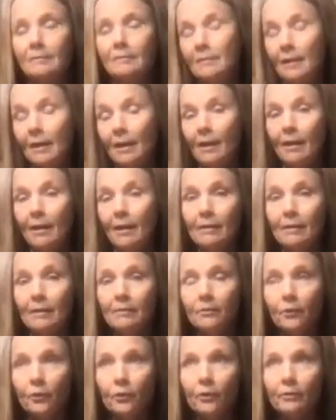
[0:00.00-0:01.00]
Day
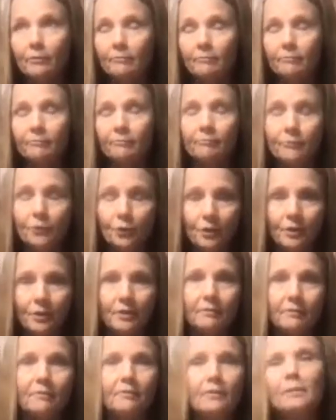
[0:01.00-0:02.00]
or
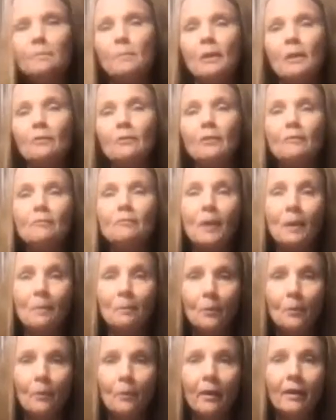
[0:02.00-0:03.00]
during the month of
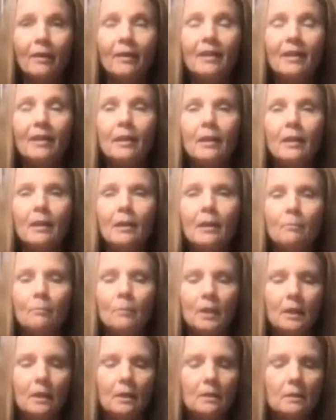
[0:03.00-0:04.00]
February,
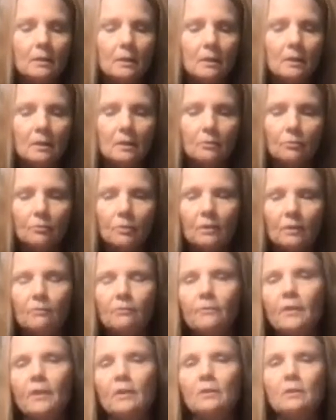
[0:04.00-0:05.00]
because it's really
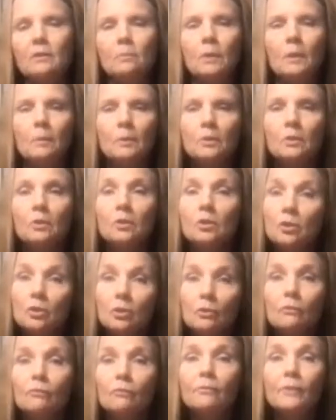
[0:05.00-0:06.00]
fun to be able to
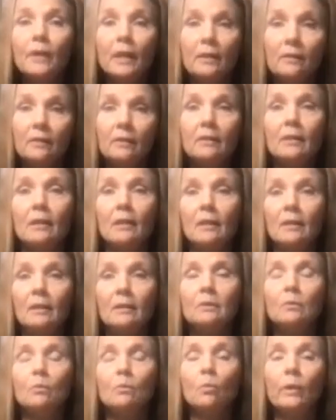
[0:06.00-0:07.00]
do fun
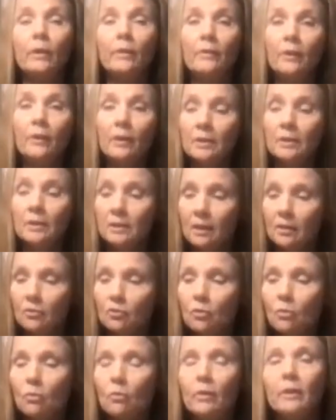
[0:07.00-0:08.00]
things with our
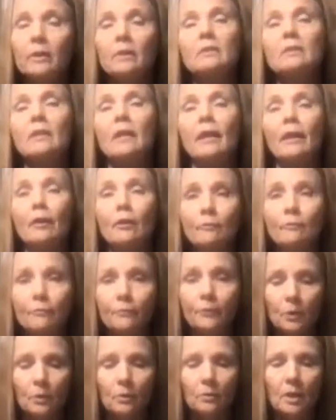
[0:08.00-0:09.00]
essential oils and our
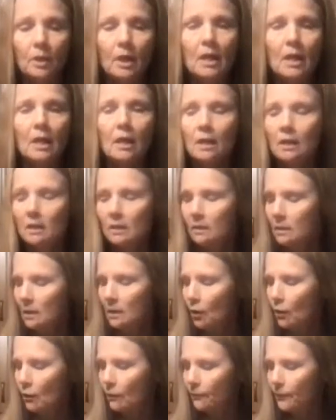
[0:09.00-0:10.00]
food.
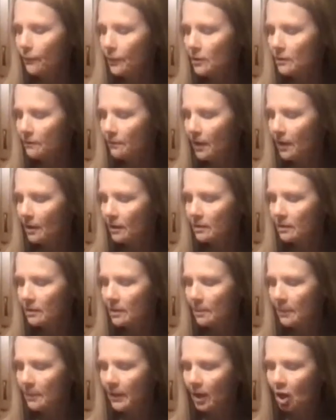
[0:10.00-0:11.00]
So first of all,
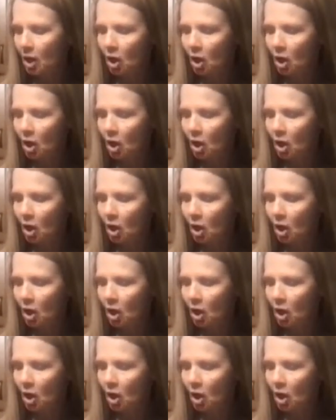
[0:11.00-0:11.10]
some of the